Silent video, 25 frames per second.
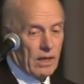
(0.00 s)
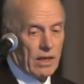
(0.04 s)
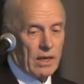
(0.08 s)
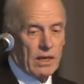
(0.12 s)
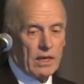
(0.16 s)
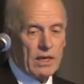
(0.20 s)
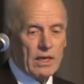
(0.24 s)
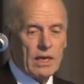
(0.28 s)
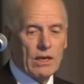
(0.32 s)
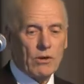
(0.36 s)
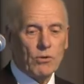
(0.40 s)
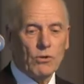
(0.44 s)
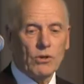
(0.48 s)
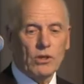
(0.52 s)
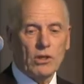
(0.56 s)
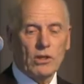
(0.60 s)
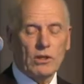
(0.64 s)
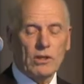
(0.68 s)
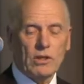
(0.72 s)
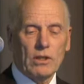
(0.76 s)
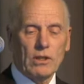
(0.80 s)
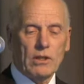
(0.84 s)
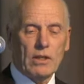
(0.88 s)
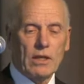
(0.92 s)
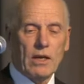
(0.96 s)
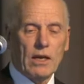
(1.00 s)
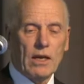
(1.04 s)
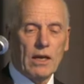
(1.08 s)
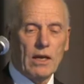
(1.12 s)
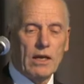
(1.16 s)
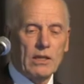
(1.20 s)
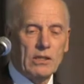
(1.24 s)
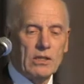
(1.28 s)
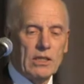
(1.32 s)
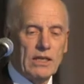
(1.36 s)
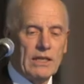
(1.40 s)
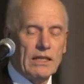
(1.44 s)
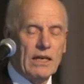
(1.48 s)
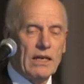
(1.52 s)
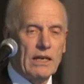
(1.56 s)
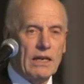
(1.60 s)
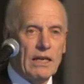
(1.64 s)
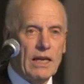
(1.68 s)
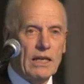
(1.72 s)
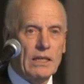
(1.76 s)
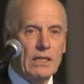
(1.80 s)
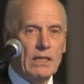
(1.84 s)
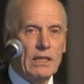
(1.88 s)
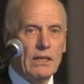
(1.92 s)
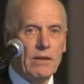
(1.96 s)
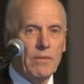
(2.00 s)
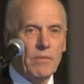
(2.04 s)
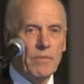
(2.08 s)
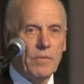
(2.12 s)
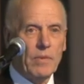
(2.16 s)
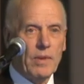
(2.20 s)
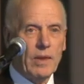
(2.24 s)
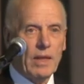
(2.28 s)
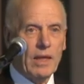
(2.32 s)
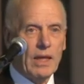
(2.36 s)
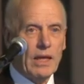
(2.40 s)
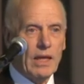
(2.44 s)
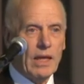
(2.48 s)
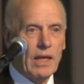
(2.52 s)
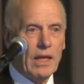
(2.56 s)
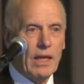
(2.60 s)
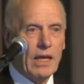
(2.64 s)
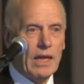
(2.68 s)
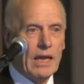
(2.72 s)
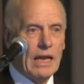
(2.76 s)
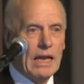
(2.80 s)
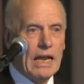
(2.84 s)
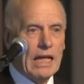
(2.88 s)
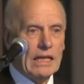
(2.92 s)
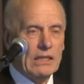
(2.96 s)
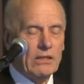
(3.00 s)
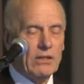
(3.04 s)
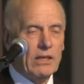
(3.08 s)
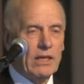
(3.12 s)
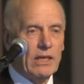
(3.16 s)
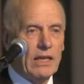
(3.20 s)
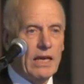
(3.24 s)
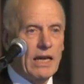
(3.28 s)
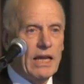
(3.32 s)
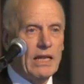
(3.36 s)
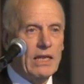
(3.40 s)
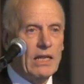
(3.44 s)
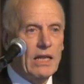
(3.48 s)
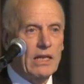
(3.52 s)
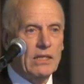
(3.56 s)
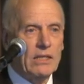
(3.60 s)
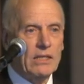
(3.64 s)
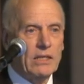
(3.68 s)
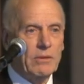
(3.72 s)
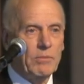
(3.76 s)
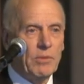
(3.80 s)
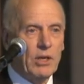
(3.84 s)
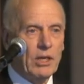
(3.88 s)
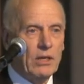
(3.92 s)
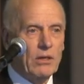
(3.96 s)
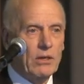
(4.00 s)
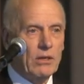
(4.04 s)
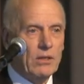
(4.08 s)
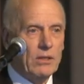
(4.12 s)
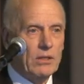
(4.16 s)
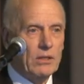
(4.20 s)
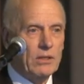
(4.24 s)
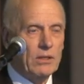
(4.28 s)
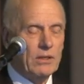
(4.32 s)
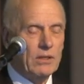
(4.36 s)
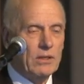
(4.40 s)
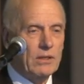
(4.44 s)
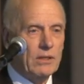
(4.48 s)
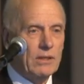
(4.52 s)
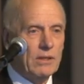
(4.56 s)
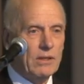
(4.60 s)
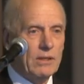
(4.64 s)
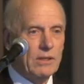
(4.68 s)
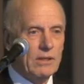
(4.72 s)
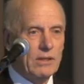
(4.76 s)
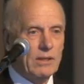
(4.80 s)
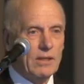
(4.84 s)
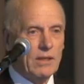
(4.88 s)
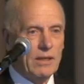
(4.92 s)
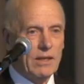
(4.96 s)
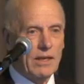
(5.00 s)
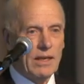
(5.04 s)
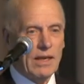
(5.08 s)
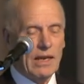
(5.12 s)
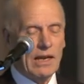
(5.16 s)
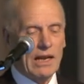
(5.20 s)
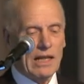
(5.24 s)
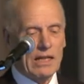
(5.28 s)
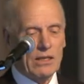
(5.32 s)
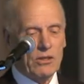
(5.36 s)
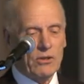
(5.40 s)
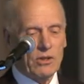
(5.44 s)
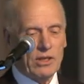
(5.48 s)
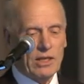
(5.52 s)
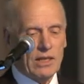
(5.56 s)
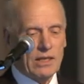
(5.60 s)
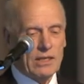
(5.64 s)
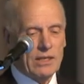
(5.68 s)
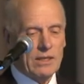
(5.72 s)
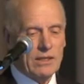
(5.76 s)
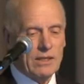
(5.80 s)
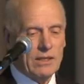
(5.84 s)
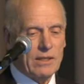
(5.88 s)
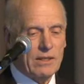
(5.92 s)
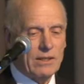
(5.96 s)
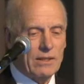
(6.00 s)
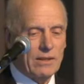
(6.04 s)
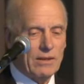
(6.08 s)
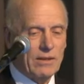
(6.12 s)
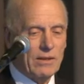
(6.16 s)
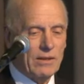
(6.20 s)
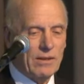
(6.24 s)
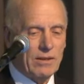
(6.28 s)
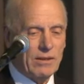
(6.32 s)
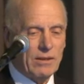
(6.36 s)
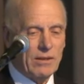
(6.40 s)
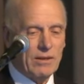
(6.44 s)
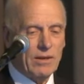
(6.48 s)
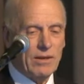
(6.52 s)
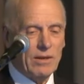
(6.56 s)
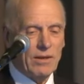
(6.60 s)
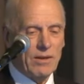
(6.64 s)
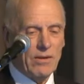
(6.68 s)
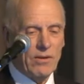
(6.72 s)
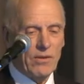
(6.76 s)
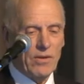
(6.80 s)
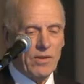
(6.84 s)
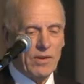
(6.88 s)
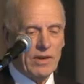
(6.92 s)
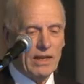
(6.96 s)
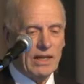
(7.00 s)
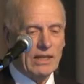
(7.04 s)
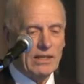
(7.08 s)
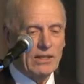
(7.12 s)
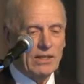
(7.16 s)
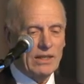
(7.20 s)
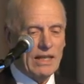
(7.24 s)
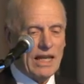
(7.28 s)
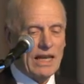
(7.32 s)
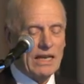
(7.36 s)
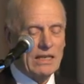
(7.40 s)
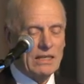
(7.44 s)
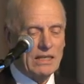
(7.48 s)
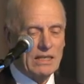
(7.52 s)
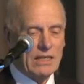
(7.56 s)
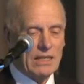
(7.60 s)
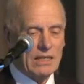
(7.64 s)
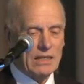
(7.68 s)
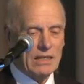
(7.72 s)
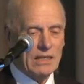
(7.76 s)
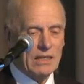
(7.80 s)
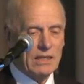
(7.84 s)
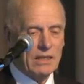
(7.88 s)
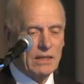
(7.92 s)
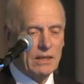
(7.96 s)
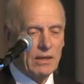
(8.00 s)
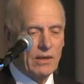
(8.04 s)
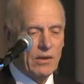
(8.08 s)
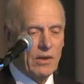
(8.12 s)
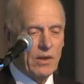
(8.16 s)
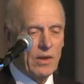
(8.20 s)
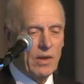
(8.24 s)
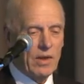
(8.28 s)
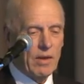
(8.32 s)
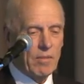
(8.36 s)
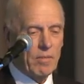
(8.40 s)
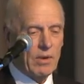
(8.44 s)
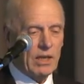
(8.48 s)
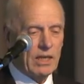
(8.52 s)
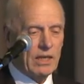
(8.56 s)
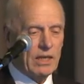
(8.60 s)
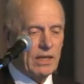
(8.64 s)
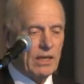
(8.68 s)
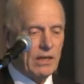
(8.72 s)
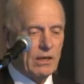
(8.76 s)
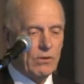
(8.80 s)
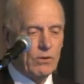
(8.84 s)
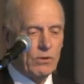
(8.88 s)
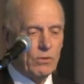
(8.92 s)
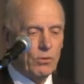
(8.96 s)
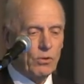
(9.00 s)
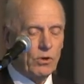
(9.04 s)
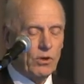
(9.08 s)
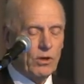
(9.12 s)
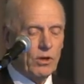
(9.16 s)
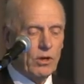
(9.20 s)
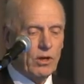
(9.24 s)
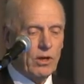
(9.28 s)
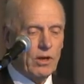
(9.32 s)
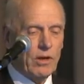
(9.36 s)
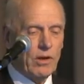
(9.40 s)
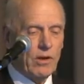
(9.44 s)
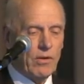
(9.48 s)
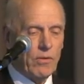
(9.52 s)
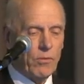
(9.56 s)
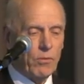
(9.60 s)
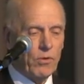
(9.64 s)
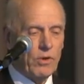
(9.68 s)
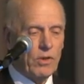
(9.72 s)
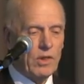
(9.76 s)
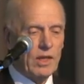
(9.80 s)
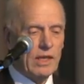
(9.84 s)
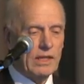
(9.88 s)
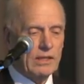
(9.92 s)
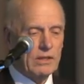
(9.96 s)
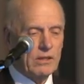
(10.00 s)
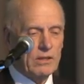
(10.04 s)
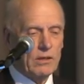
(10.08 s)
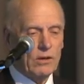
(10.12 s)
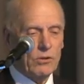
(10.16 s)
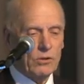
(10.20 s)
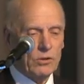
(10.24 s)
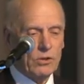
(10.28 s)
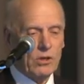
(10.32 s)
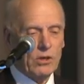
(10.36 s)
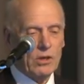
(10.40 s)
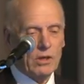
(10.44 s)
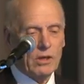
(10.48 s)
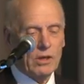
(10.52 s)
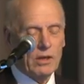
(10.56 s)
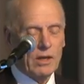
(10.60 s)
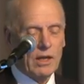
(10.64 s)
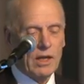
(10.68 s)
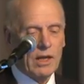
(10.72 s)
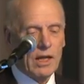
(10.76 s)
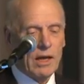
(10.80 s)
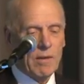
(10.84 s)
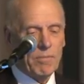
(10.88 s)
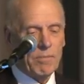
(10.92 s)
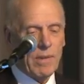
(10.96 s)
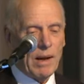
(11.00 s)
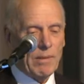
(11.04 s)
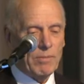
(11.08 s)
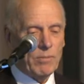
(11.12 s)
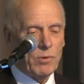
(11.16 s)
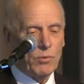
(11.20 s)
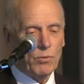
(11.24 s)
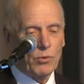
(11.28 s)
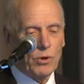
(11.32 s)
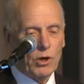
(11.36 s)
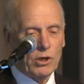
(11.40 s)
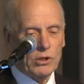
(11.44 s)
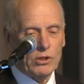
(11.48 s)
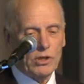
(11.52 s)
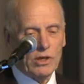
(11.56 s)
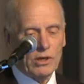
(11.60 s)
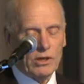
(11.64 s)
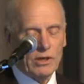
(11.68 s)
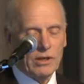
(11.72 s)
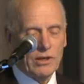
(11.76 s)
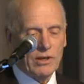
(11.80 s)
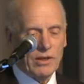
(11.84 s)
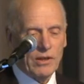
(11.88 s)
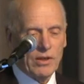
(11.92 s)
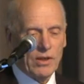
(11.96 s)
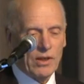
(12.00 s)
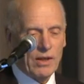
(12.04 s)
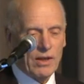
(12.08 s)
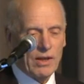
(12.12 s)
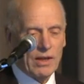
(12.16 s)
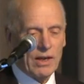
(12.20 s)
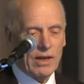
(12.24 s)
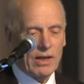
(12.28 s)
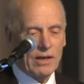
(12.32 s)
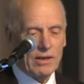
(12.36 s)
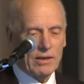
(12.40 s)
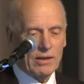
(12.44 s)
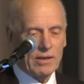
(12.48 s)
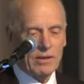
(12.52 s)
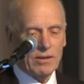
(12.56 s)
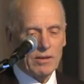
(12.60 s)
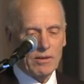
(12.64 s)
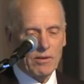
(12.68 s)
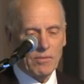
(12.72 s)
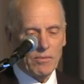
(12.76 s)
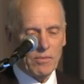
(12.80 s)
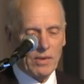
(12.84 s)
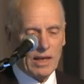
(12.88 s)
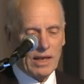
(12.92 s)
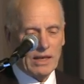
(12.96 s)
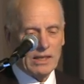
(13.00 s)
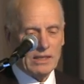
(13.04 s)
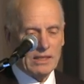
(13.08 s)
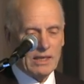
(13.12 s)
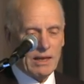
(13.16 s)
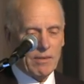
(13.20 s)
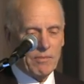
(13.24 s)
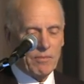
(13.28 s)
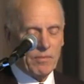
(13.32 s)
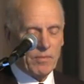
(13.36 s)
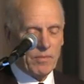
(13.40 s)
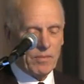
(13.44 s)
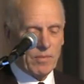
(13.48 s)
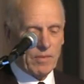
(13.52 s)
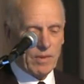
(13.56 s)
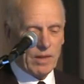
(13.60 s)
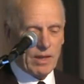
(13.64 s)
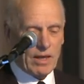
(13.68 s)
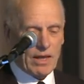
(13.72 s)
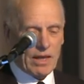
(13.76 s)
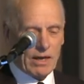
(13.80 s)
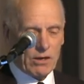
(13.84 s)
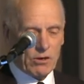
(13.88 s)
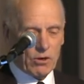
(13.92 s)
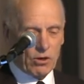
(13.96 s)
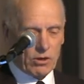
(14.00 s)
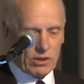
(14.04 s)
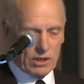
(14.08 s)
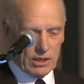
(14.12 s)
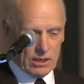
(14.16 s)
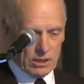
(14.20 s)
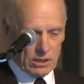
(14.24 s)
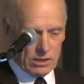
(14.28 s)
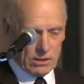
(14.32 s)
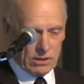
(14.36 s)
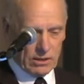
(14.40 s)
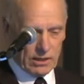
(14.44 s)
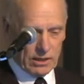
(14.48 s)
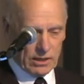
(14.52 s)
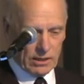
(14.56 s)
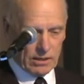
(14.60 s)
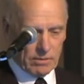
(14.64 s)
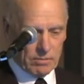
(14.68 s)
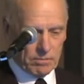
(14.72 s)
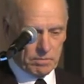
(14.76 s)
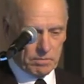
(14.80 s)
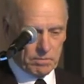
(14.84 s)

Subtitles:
He could not generate electric energy because electronics didn't exist, but he could, with this rotor, pump water and make some air conditioning.